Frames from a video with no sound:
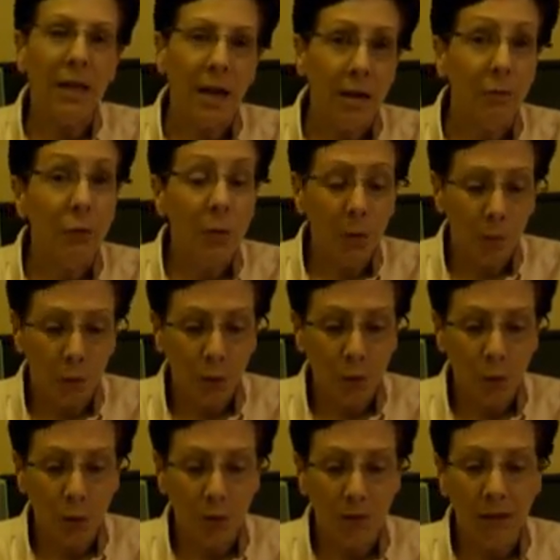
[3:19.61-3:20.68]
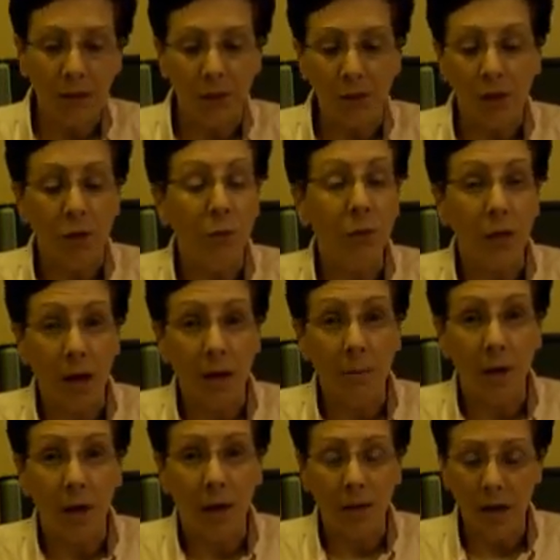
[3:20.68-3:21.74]
games we approve and listening to his
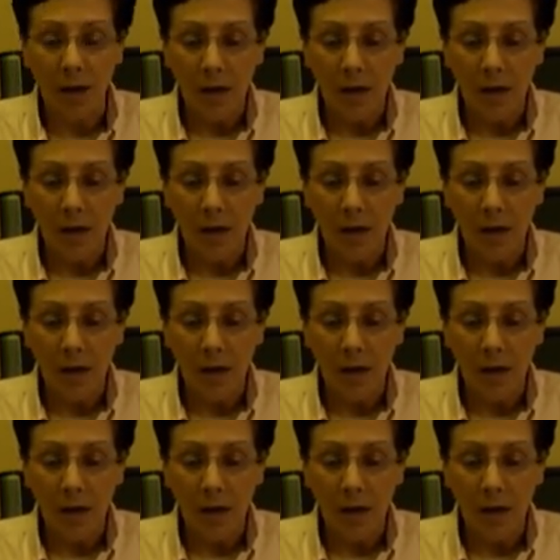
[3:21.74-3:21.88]
iPod.